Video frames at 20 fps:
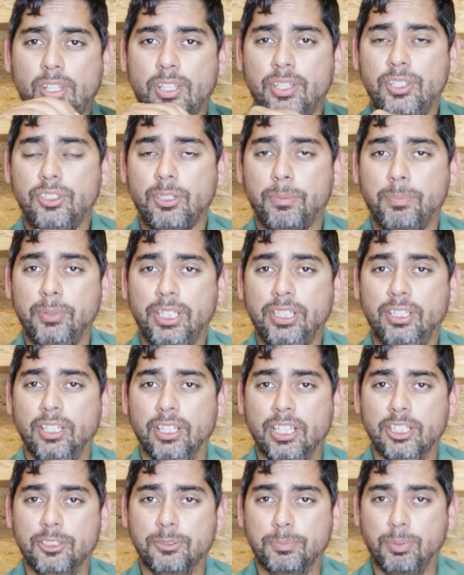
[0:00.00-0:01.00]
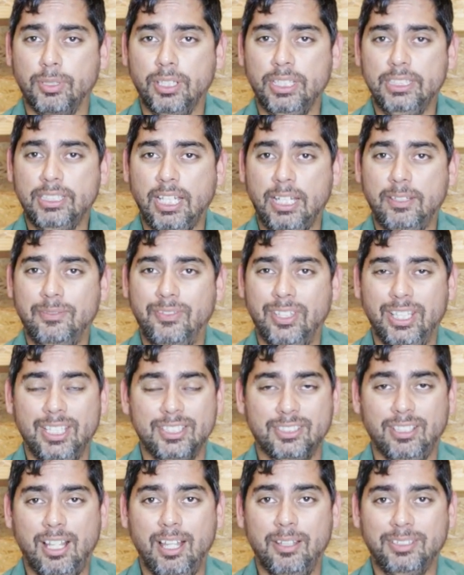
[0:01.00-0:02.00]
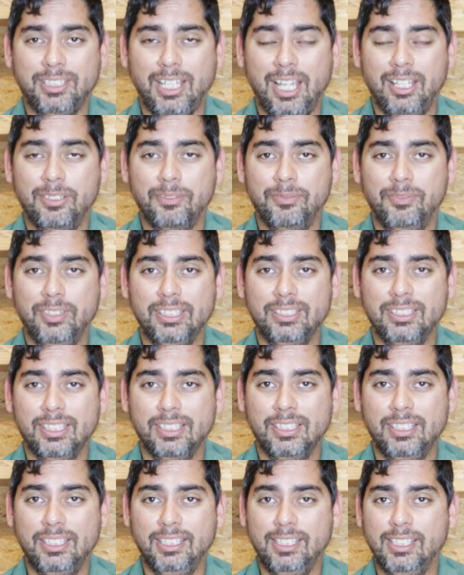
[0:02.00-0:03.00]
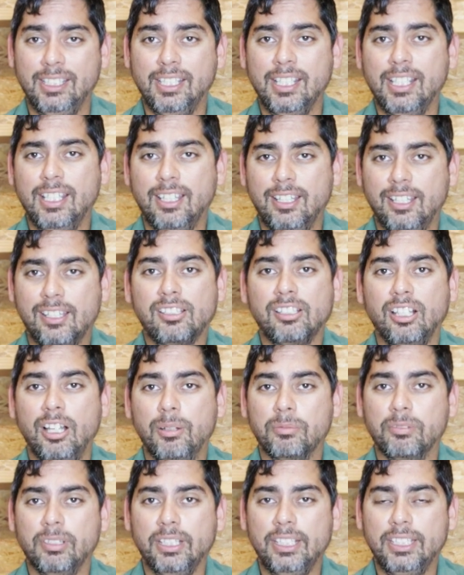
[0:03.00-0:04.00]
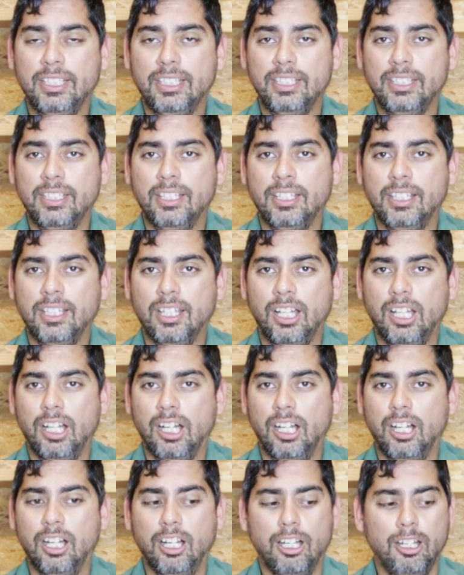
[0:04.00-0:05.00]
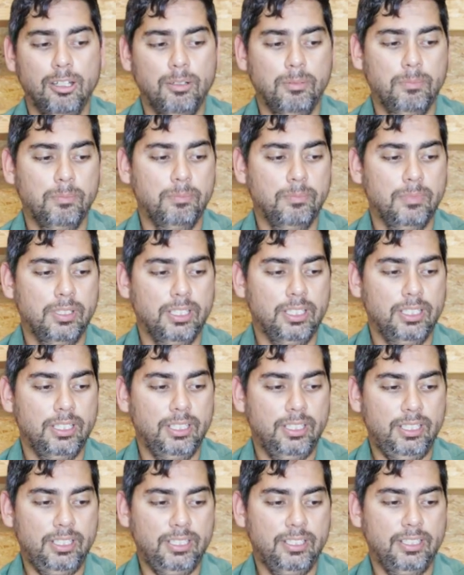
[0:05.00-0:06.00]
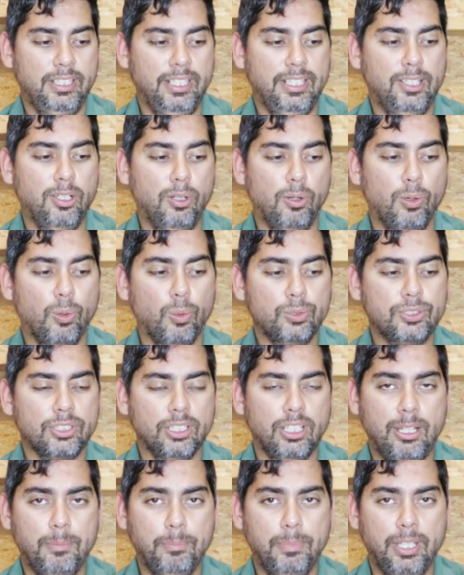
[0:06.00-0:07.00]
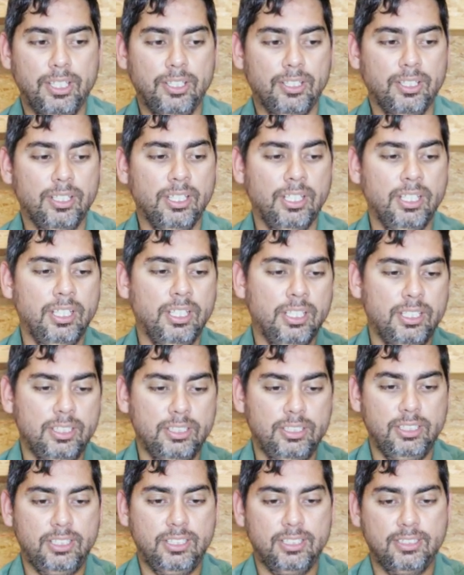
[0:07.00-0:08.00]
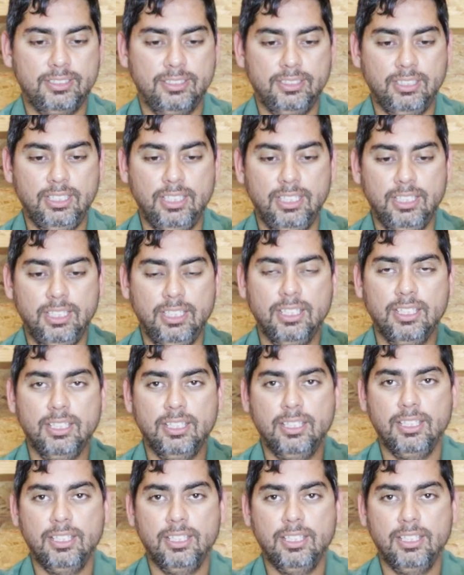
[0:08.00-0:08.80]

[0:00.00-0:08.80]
These are pretty good. It's a pretty tight fit. It's a lot tighter fit than the agglomerated. It holds a lot better. You could see